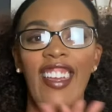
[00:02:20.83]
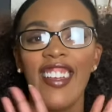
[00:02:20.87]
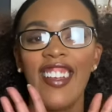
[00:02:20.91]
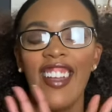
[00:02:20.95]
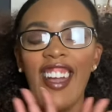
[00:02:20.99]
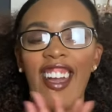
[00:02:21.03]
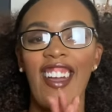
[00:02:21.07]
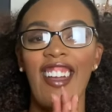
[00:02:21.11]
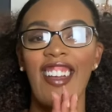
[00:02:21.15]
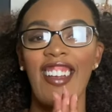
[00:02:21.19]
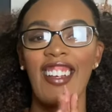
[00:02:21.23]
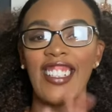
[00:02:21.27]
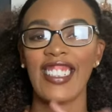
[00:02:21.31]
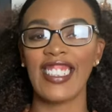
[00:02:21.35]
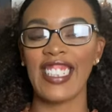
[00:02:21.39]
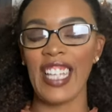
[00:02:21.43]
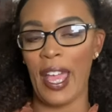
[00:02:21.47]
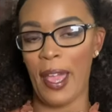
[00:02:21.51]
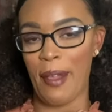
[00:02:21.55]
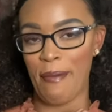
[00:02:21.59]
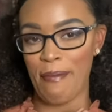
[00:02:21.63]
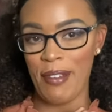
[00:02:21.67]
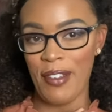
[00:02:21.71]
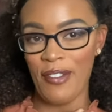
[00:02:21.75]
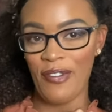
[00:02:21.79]
guys,
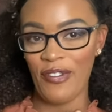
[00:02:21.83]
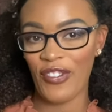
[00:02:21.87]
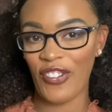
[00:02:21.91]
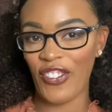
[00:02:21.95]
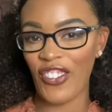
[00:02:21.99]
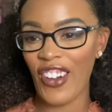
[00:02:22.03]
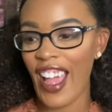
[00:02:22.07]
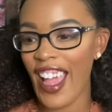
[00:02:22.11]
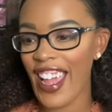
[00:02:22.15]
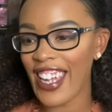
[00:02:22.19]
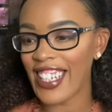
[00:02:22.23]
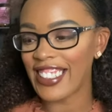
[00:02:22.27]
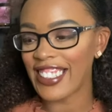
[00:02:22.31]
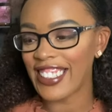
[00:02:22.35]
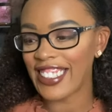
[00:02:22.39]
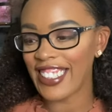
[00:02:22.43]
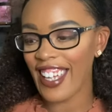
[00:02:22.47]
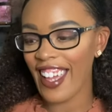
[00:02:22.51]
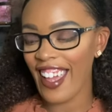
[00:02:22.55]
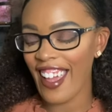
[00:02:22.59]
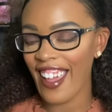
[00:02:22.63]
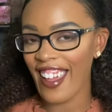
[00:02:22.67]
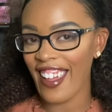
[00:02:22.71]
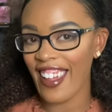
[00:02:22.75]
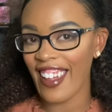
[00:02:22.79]
happy
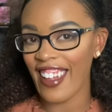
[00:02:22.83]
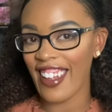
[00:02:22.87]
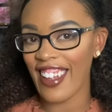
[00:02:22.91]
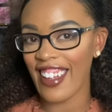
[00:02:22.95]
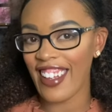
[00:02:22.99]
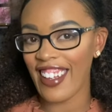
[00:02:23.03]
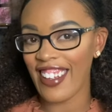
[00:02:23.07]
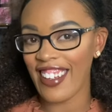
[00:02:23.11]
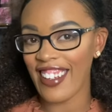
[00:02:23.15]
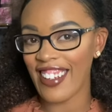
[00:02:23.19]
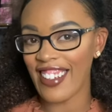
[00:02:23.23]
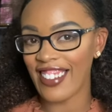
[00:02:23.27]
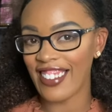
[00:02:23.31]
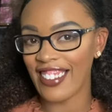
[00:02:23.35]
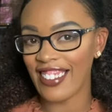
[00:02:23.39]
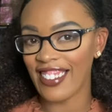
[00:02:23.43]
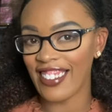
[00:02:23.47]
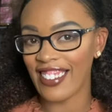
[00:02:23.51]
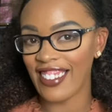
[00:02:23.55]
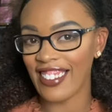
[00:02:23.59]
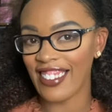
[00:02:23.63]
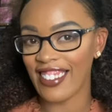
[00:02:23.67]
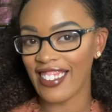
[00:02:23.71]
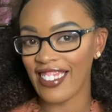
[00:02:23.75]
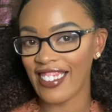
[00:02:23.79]
Friday.
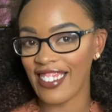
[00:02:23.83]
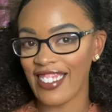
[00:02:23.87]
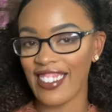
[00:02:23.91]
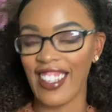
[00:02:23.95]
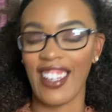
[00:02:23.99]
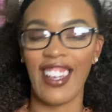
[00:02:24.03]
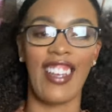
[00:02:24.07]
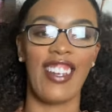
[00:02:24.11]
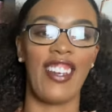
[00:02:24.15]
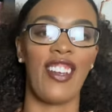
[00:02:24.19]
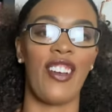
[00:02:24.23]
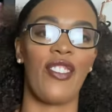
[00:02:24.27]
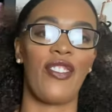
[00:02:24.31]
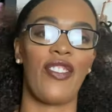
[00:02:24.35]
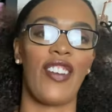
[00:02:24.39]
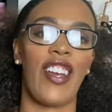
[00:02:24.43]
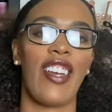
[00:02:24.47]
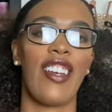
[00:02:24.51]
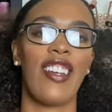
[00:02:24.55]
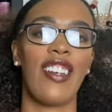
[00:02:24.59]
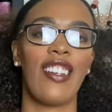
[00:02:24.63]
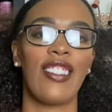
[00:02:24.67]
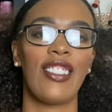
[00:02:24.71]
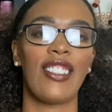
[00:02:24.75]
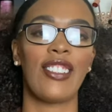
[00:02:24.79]
I know,
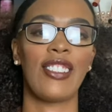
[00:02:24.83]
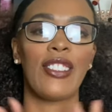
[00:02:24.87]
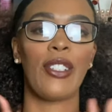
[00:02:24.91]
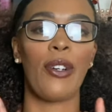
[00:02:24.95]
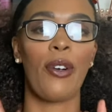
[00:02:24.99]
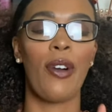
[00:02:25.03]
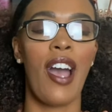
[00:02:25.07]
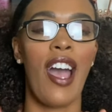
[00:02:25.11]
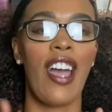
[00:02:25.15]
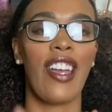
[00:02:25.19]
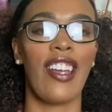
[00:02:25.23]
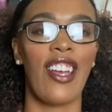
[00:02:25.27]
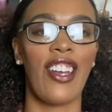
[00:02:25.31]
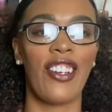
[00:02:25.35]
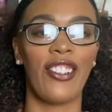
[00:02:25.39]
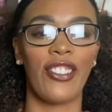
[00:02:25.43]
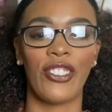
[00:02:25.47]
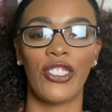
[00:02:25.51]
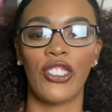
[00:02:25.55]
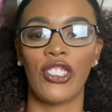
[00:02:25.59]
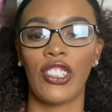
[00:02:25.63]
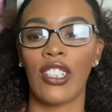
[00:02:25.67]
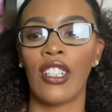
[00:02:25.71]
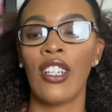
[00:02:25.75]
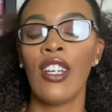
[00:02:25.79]
right? So high
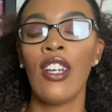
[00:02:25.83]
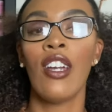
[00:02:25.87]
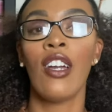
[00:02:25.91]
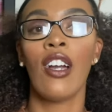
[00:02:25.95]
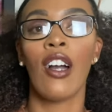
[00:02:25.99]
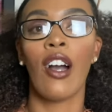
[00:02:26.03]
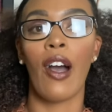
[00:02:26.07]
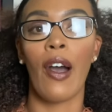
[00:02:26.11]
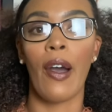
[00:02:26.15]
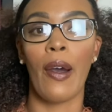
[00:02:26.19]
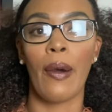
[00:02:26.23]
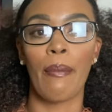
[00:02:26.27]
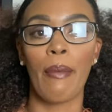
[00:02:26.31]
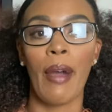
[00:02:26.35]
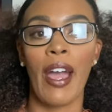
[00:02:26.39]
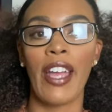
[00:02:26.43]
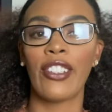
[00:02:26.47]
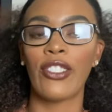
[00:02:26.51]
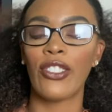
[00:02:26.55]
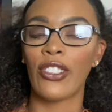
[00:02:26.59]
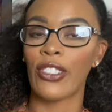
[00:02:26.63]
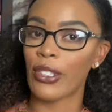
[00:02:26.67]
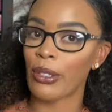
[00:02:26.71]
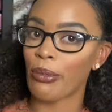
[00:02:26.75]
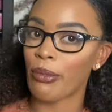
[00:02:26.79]
energy. I
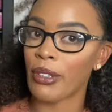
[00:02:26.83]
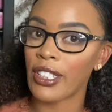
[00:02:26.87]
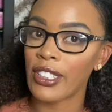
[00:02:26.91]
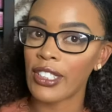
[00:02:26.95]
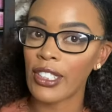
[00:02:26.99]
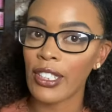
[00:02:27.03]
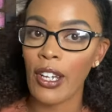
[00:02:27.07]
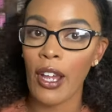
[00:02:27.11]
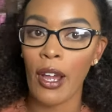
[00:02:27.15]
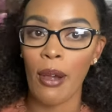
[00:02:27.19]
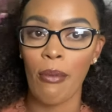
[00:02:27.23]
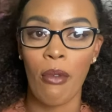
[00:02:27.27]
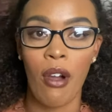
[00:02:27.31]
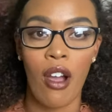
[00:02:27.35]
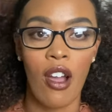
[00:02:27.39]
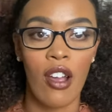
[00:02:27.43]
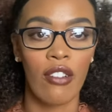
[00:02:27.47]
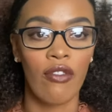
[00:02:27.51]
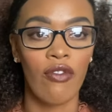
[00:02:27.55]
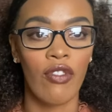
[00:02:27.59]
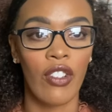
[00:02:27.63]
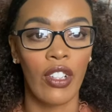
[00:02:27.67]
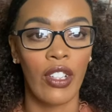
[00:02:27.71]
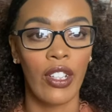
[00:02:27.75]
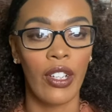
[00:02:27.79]
just wanted to come
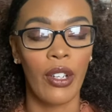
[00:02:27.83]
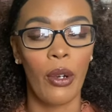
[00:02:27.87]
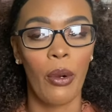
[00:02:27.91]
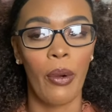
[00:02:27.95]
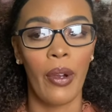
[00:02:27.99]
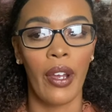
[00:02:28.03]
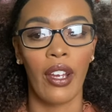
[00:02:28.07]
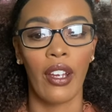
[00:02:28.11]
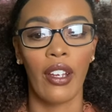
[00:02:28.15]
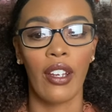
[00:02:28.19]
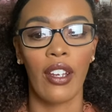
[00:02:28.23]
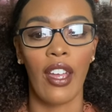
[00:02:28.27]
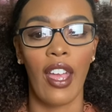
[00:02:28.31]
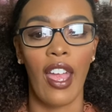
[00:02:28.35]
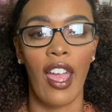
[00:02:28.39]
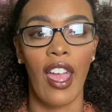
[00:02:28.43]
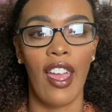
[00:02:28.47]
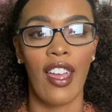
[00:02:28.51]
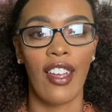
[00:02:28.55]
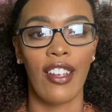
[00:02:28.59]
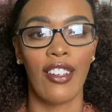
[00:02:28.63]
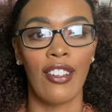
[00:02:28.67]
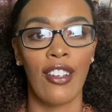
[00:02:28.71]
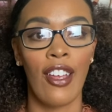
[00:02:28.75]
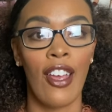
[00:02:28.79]
on really quick
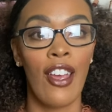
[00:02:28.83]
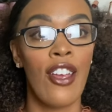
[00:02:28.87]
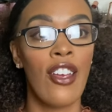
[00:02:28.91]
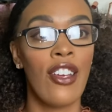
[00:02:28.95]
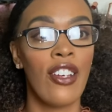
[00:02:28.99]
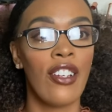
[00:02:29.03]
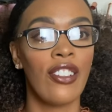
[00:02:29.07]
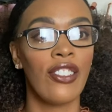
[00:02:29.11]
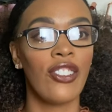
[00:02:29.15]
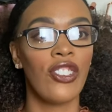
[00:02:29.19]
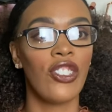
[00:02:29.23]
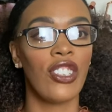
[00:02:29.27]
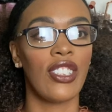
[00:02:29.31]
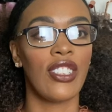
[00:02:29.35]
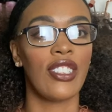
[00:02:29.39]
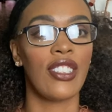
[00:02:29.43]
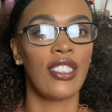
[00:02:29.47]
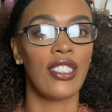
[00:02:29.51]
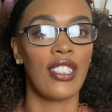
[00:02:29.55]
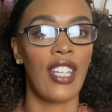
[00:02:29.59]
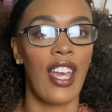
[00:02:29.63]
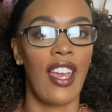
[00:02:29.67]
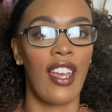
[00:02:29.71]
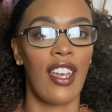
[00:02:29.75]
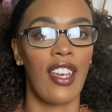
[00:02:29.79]
and
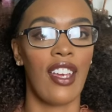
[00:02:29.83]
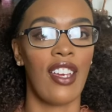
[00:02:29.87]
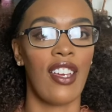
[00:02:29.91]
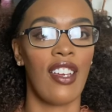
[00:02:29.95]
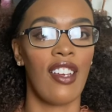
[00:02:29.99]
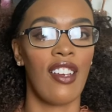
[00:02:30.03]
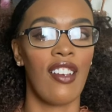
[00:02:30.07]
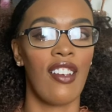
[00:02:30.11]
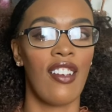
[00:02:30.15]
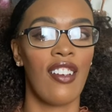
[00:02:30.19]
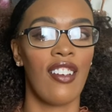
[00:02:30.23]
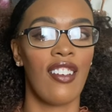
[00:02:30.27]
just say